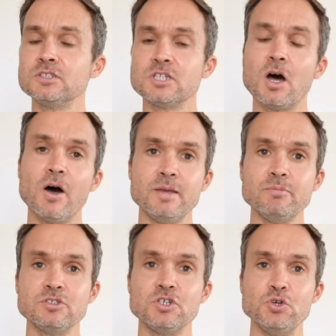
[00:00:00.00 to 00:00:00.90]

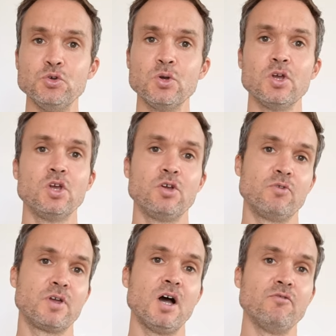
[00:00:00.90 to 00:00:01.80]
time to
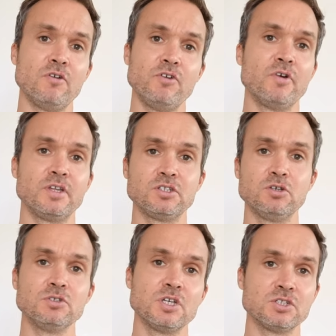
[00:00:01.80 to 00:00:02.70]
recover. If you're running
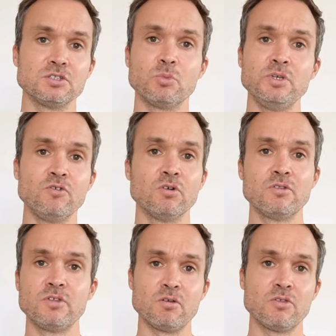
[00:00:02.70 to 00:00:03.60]
2 sessions a week, you've got
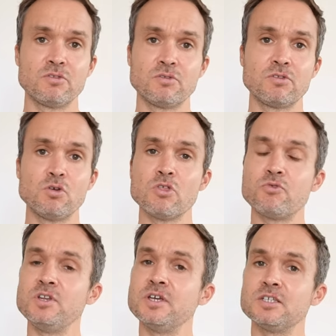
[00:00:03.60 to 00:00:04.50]
2 or
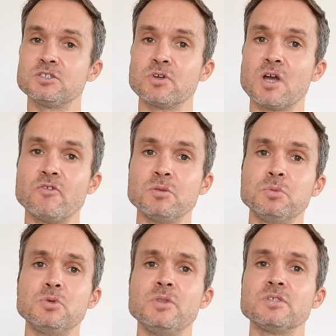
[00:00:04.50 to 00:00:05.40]
3 days to recover
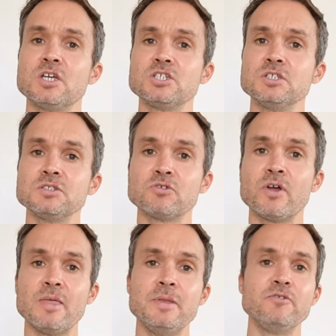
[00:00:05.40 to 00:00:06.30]
between the sessions, isn't
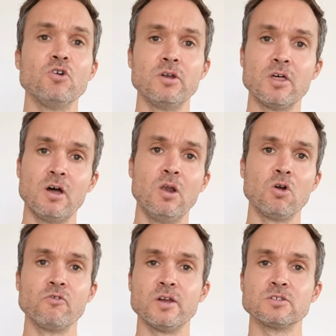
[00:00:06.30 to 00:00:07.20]
great, and then you've got a
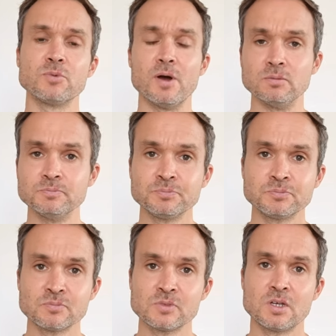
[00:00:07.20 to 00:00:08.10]
long run as well.
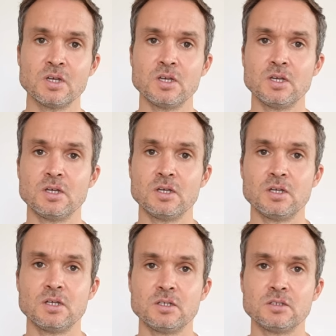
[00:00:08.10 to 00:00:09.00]

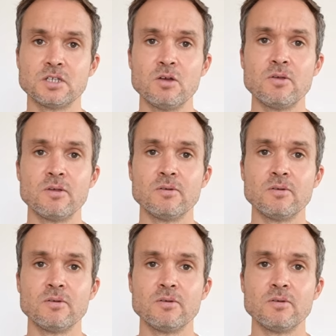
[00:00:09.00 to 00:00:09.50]
So